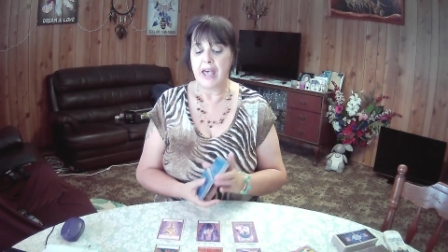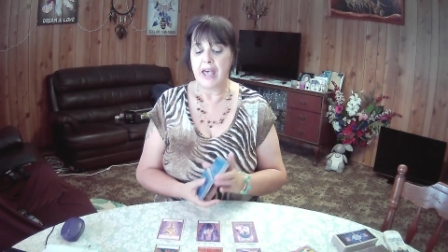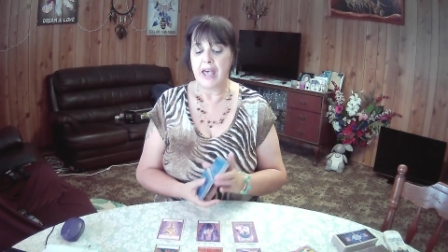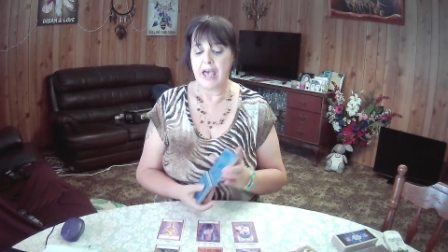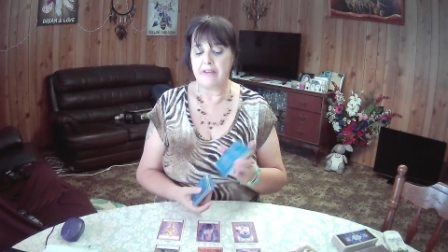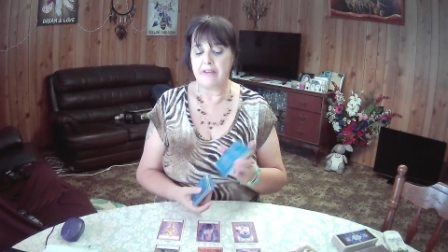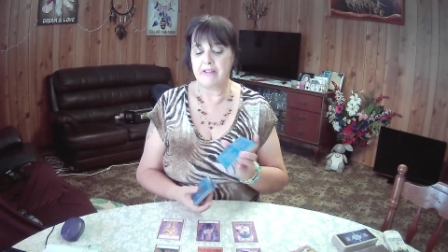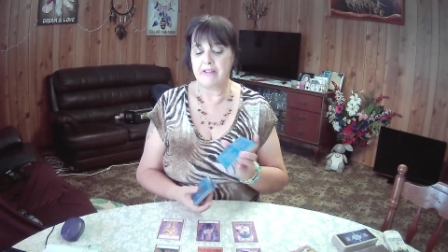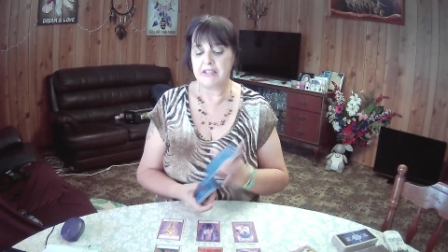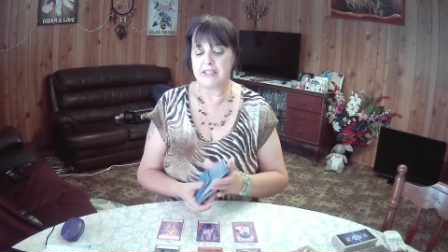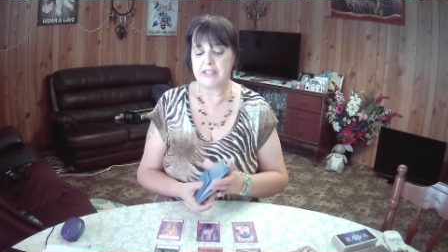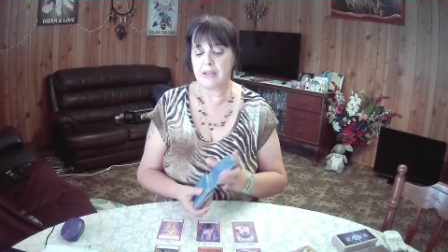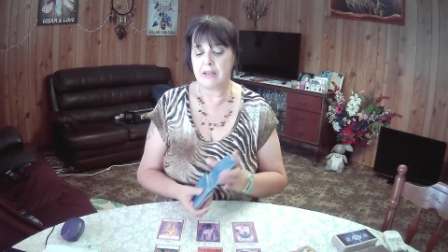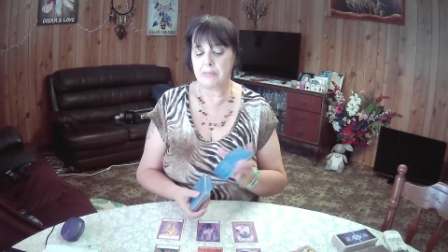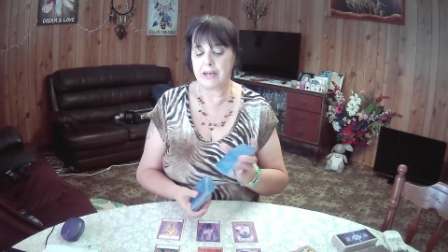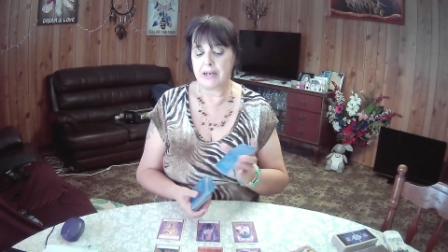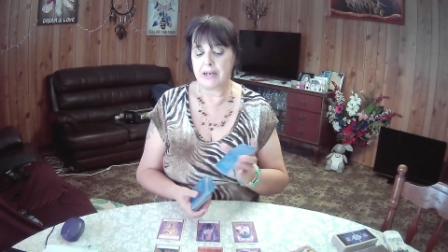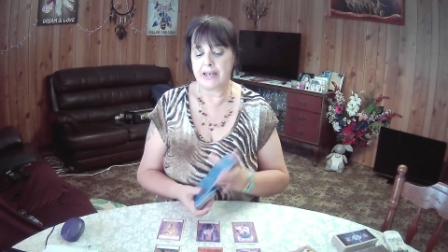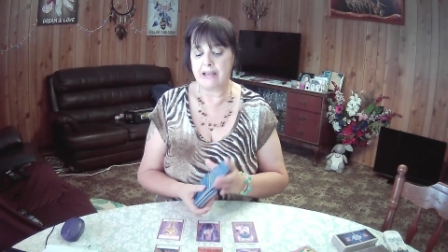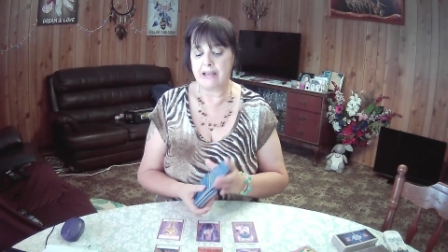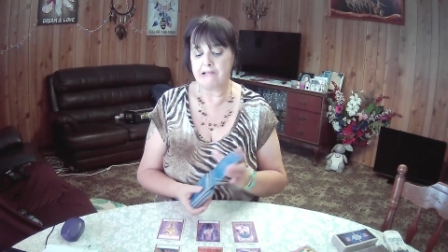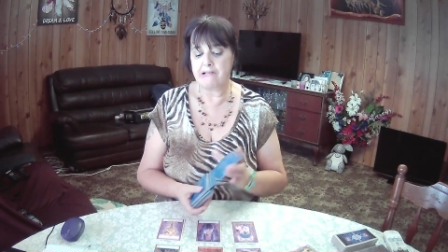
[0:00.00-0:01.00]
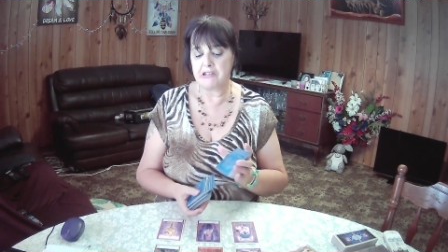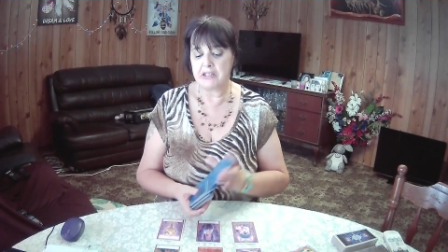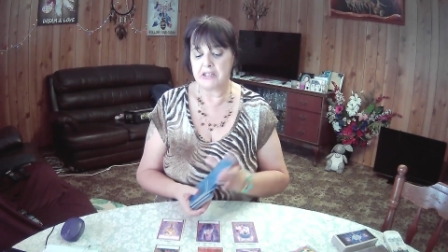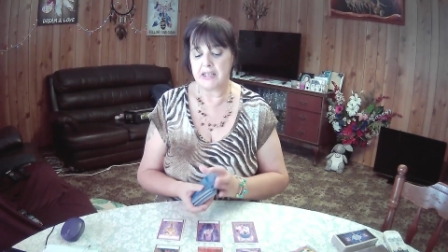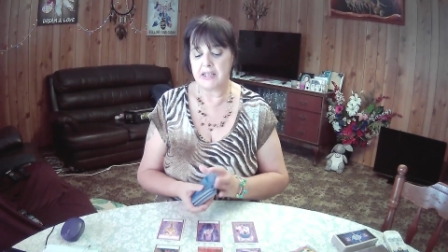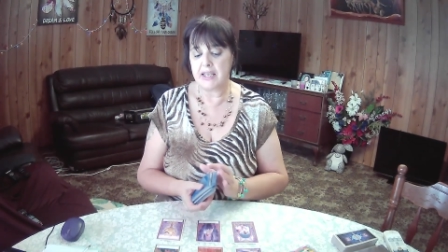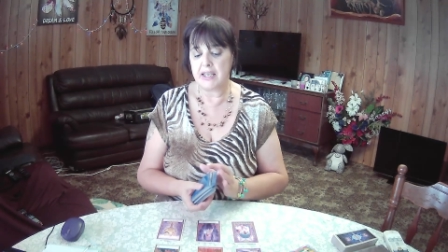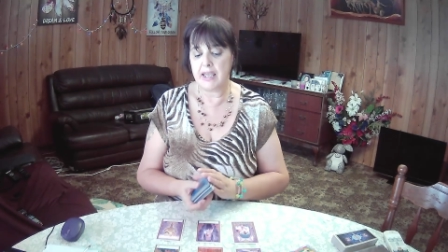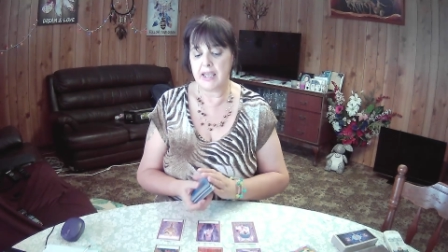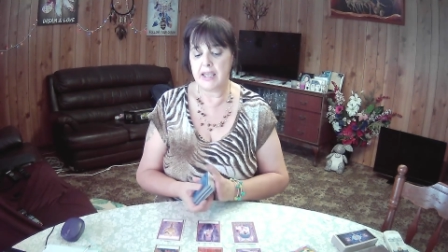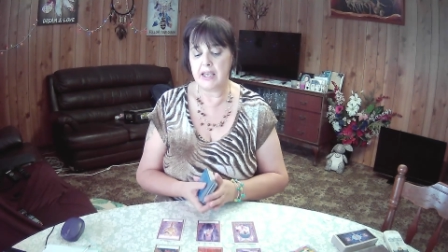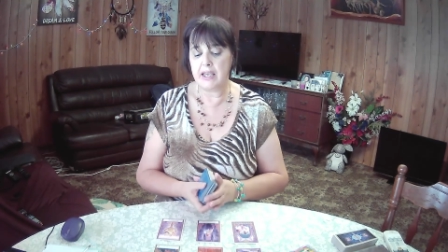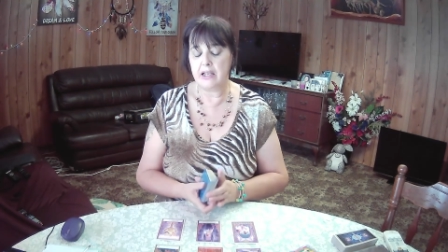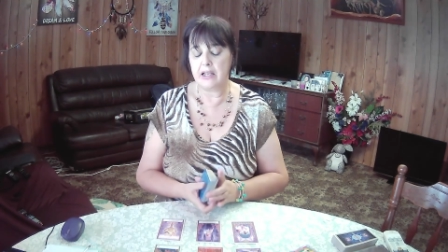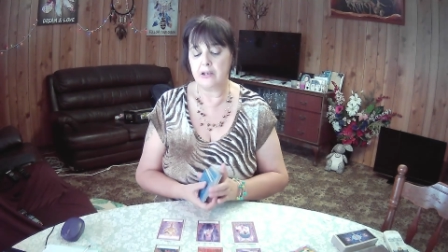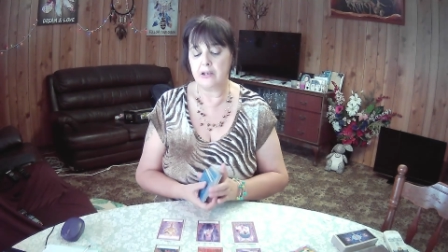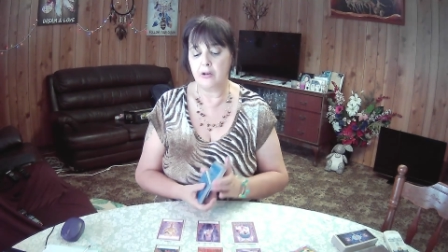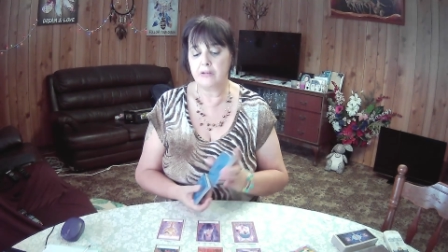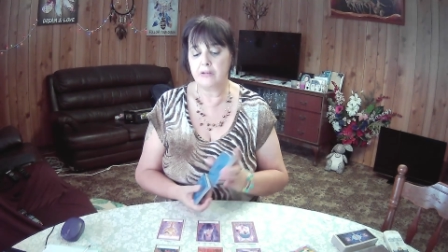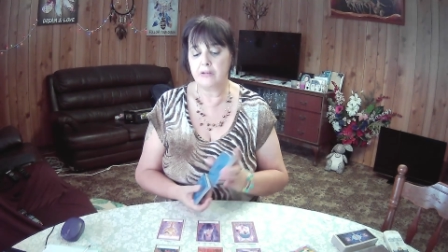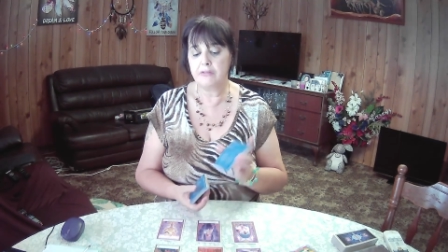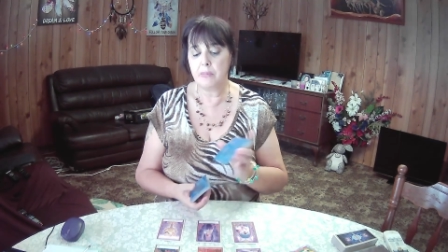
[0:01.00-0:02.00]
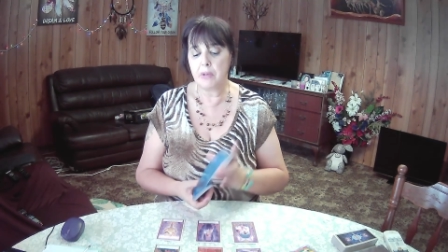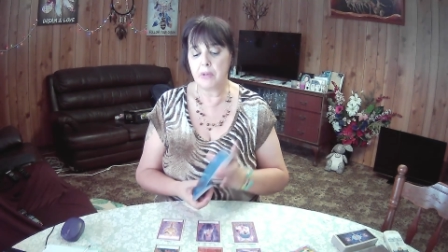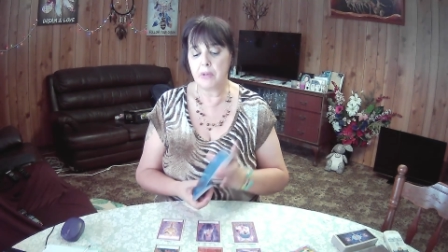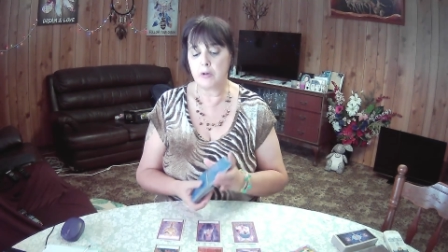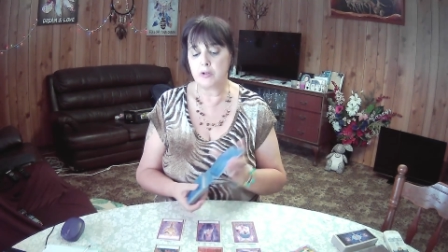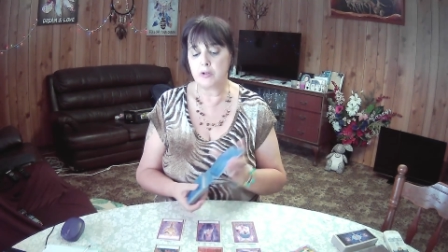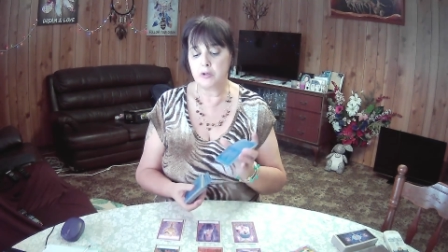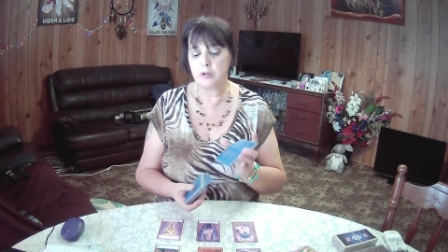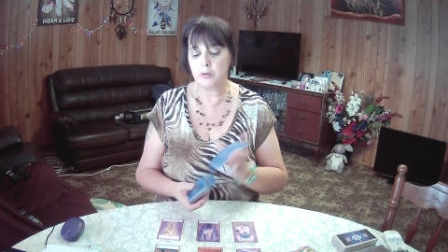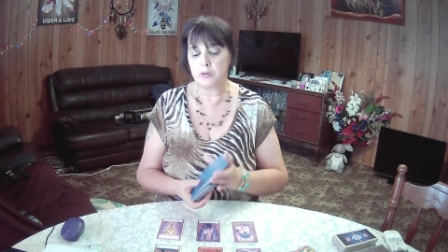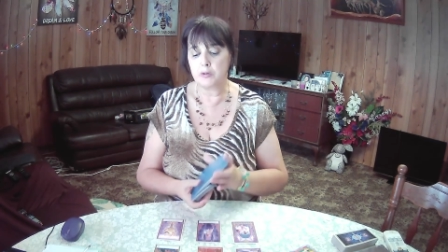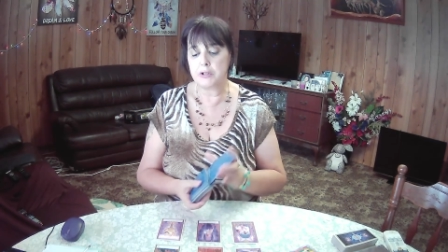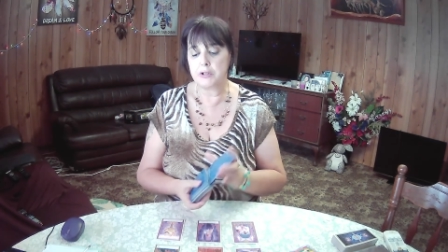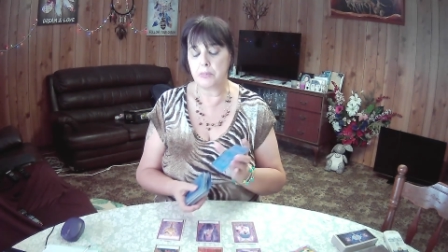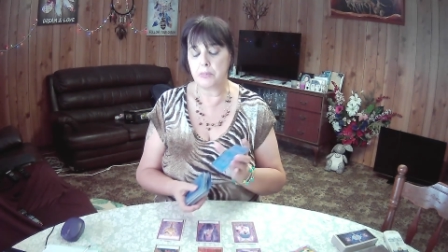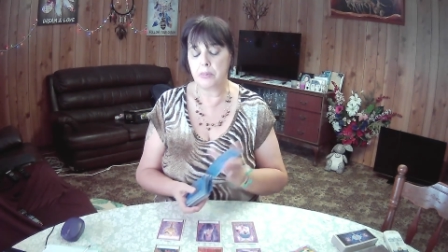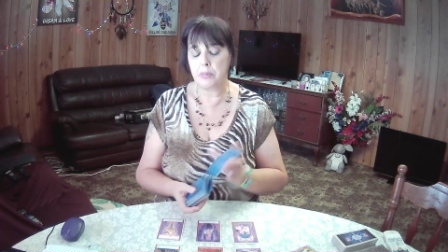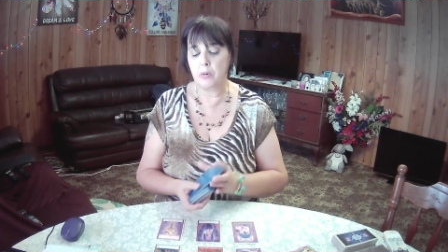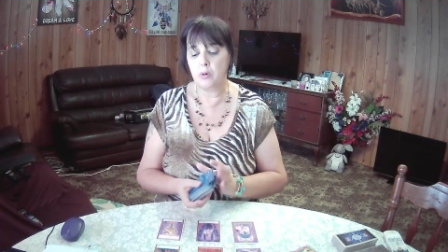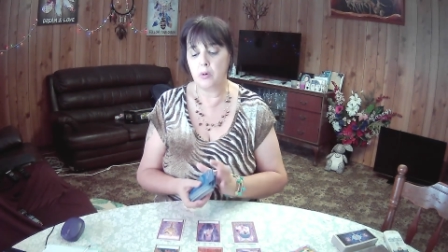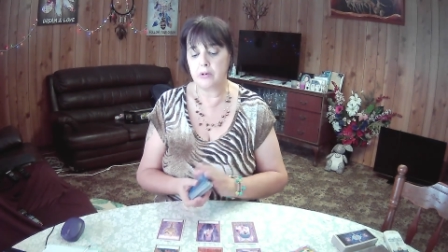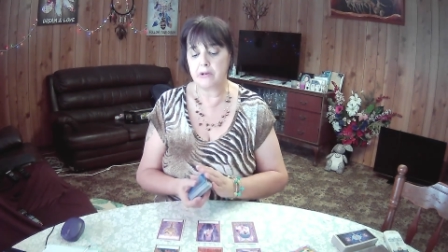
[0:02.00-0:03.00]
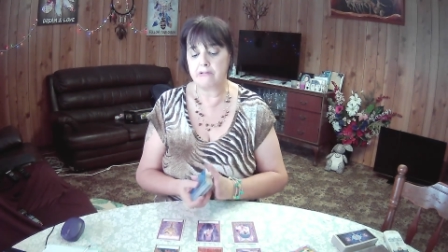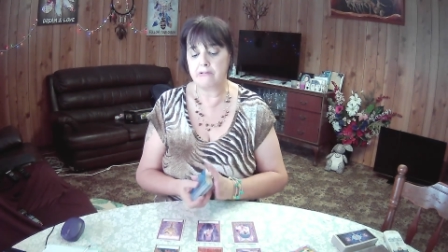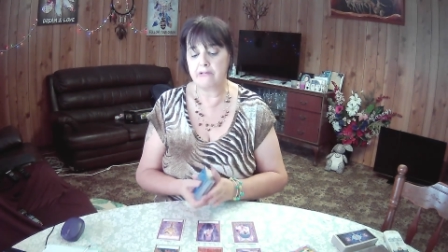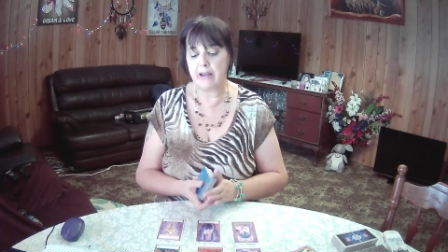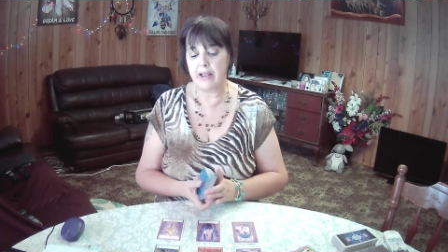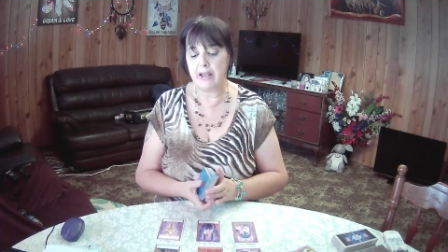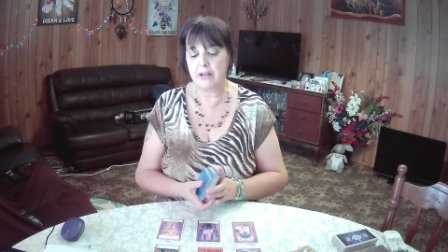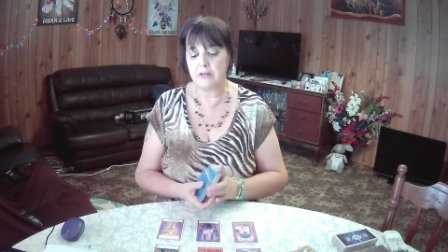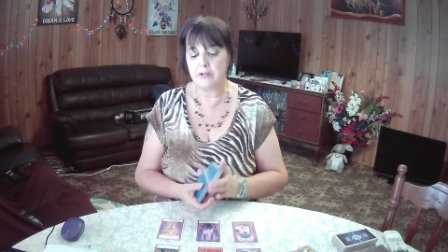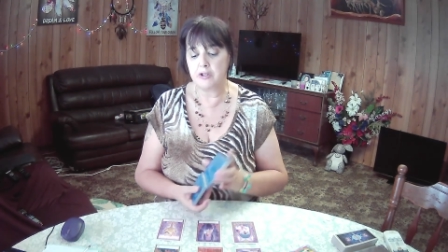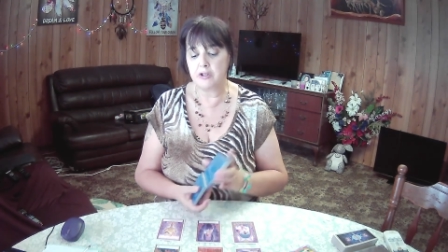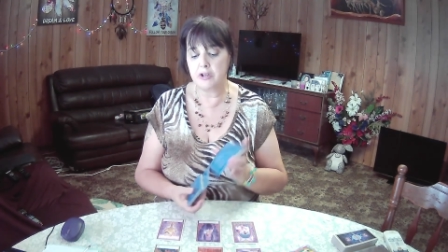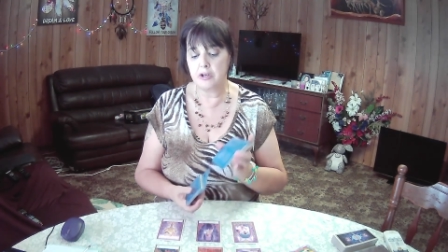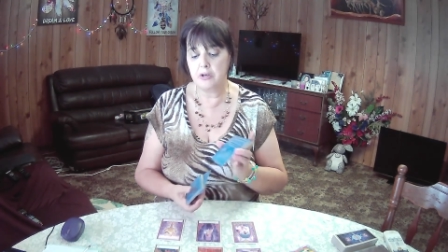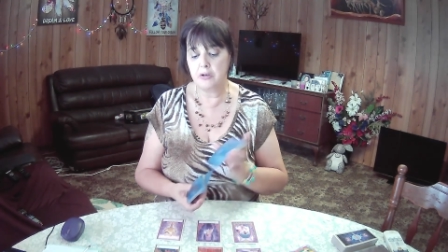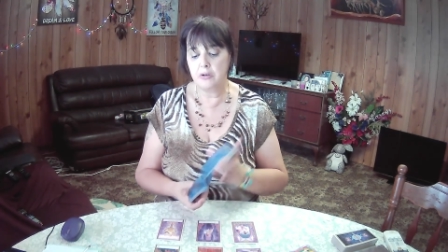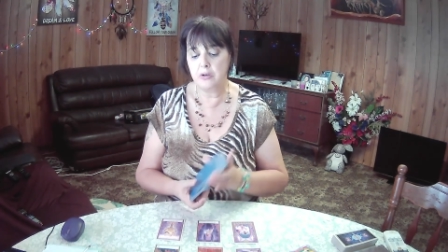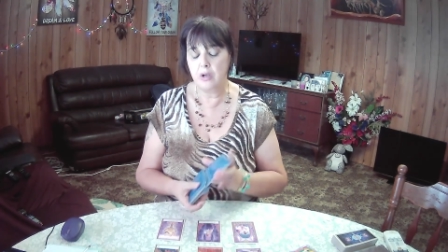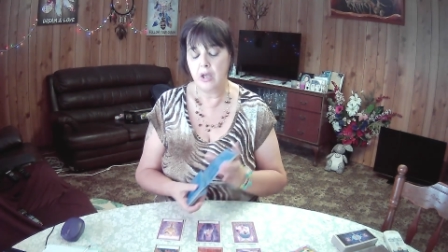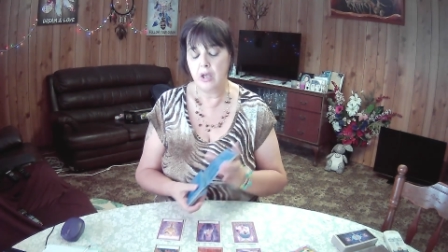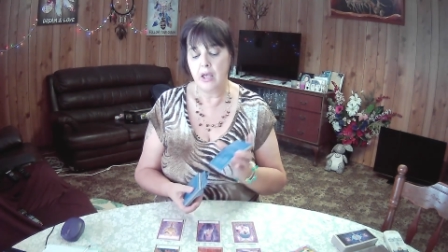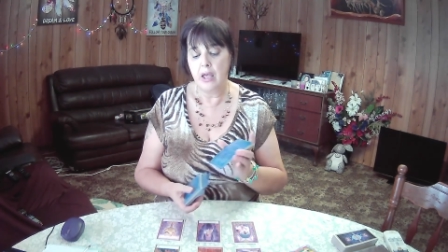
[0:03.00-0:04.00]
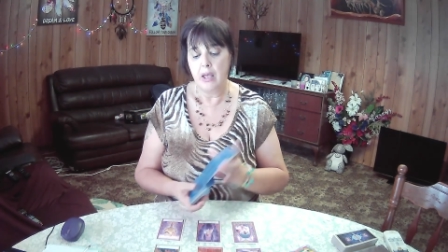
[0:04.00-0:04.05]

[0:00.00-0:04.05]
having some clarity here a lot of emotional support around you